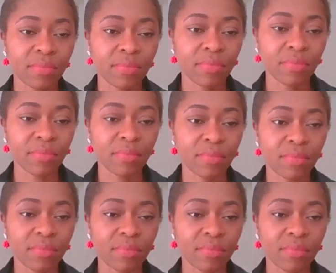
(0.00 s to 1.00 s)

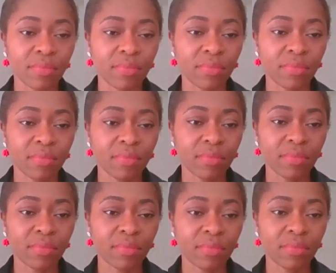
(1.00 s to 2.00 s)

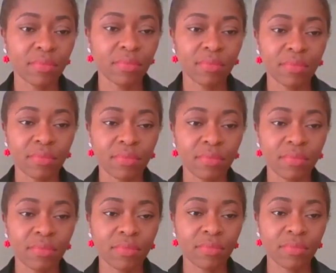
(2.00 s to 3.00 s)

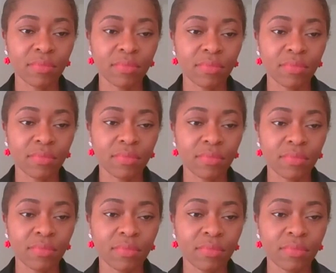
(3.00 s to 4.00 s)

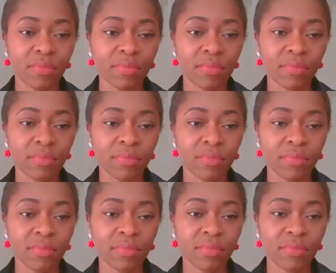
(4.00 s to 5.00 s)

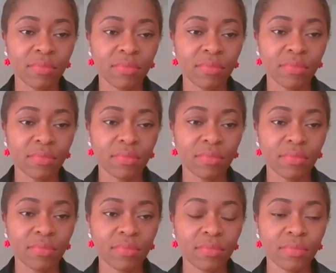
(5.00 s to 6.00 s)

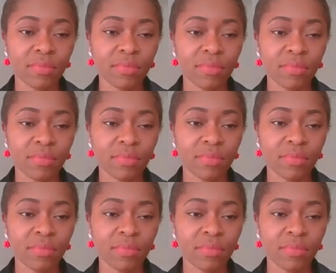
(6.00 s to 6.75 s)
(not speaking)